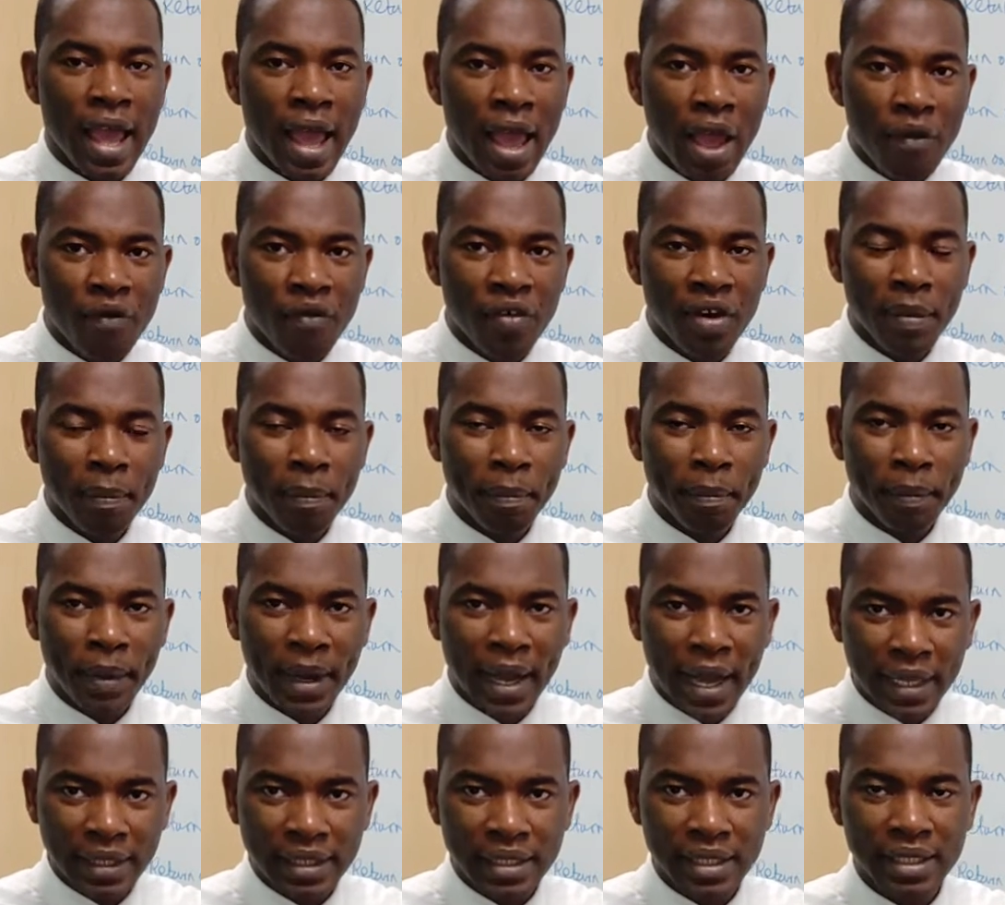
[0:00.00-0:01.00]
every
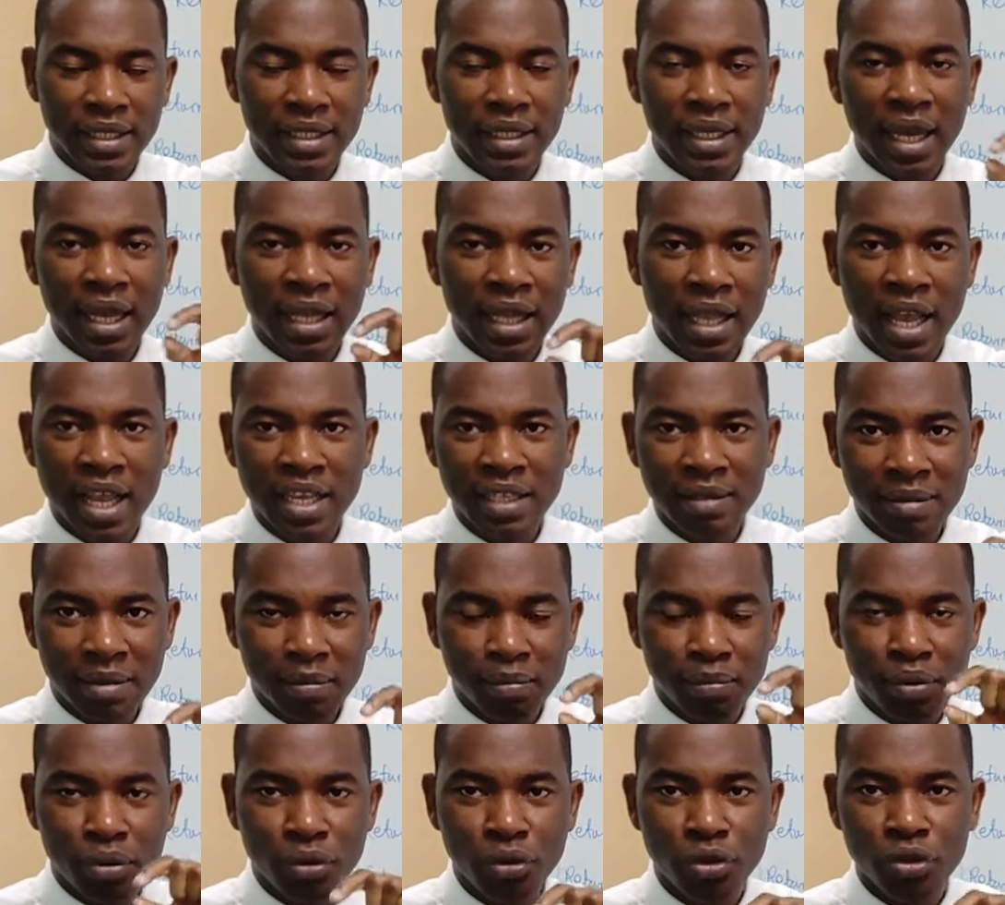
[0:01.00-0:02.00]
part that has
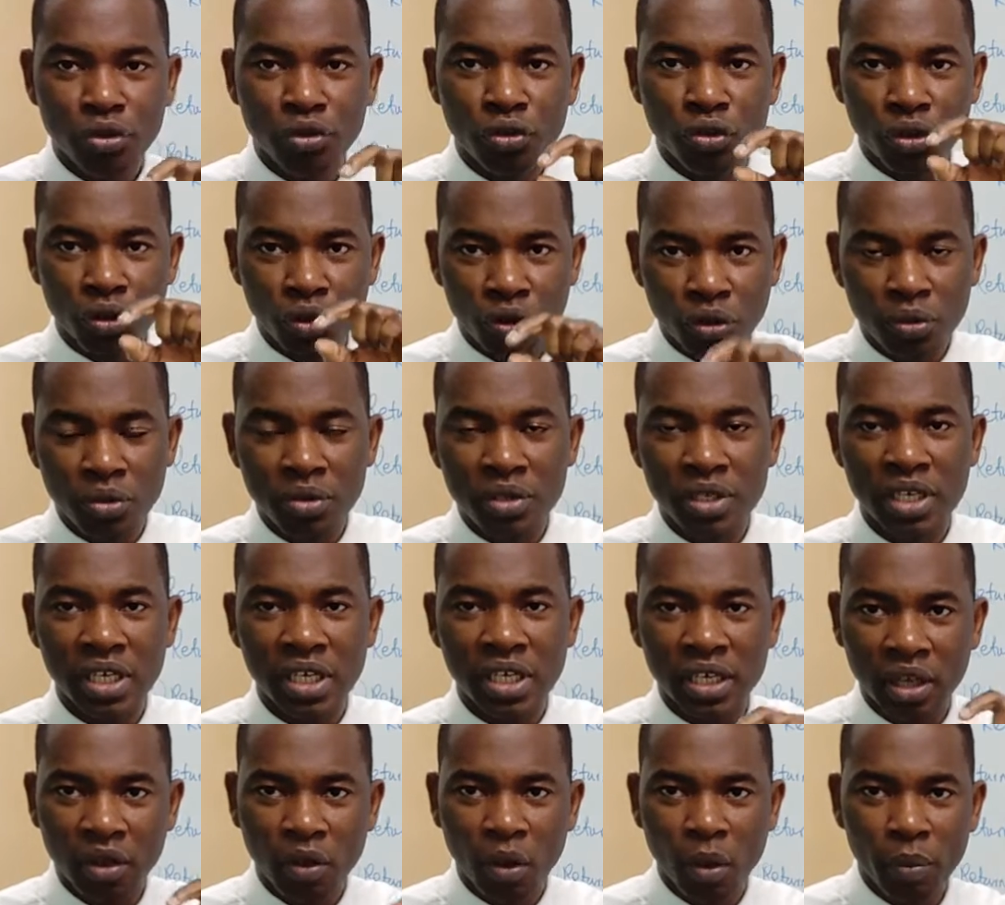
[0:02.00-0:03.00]
been put to
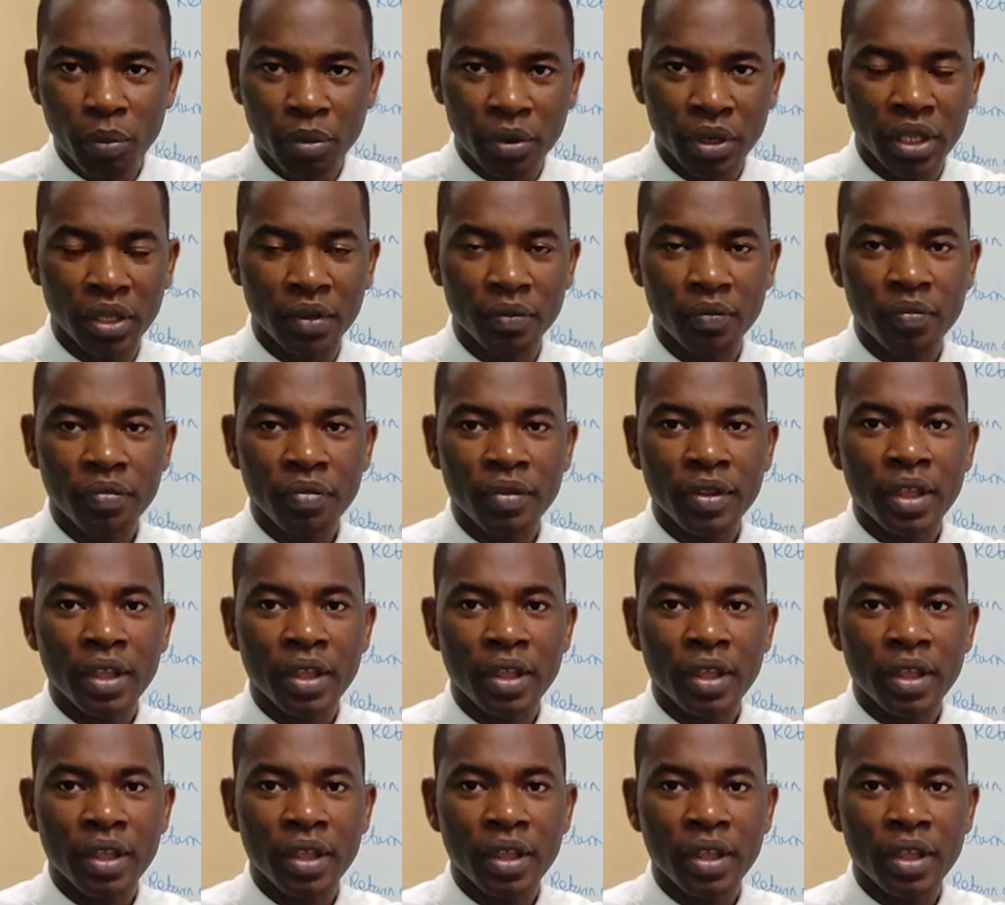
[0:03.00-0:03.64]
use in the company.